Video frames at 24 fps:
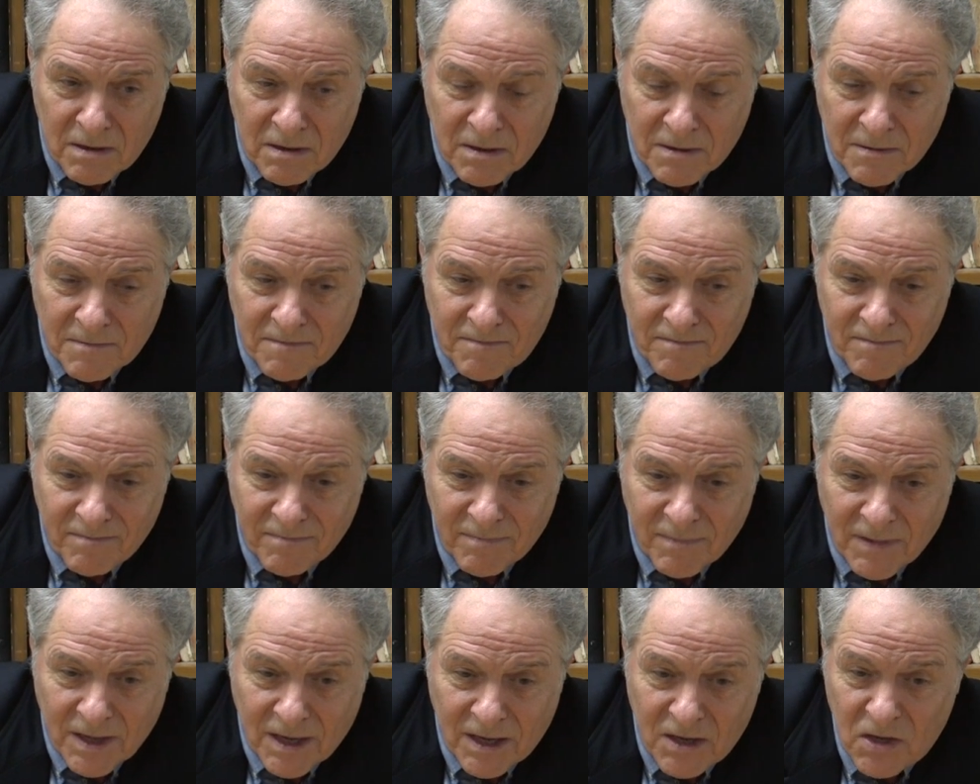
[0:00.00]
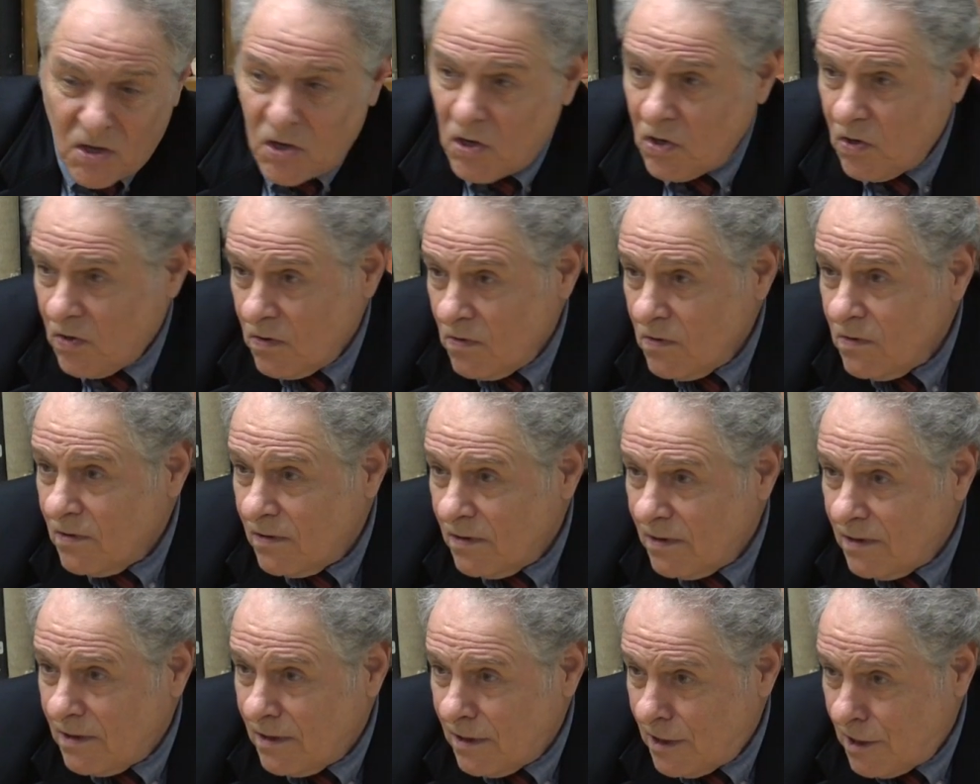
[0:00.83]
um, a year
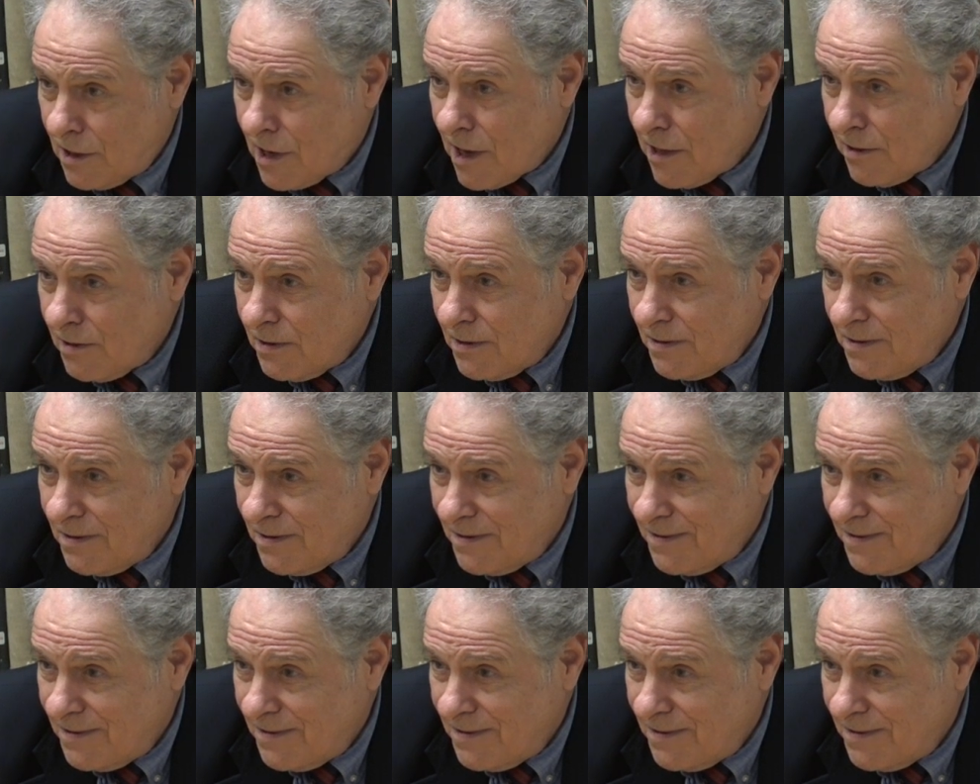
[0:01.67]
in an island,